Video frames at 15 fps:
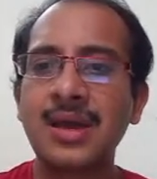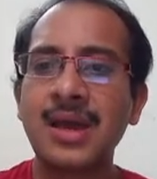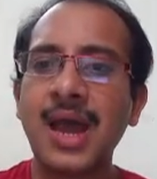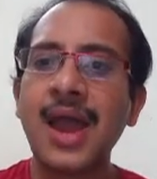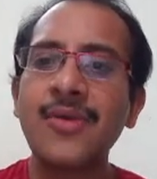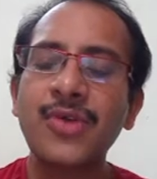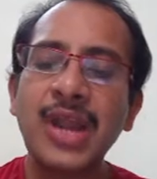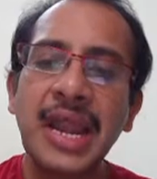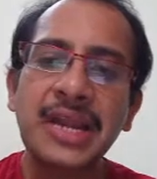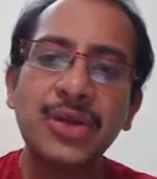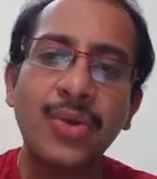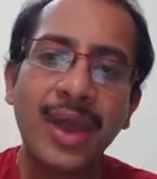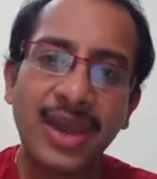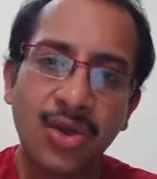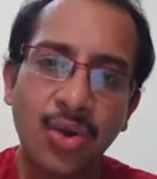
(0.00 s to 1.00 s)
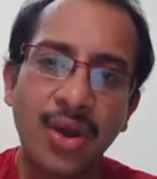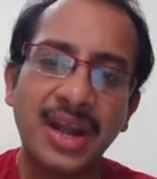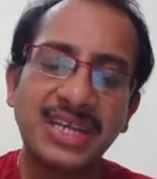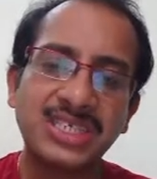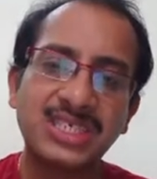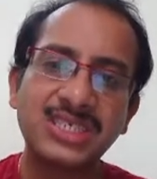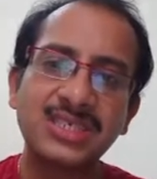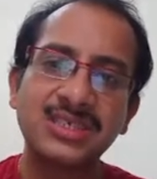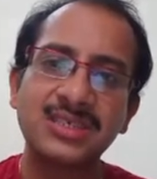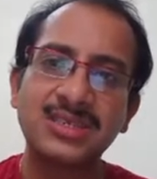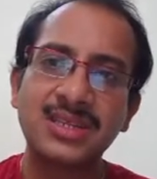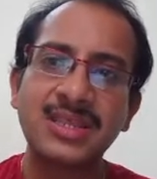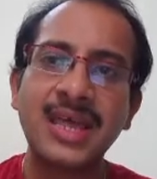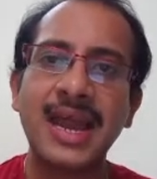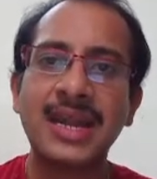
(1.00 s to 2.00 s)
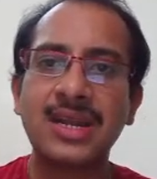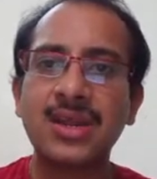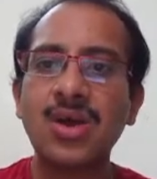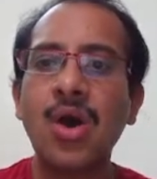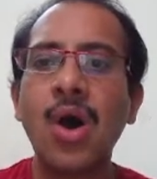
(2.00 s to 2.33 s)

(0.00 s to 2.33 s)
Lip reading: I would like to acknowledge that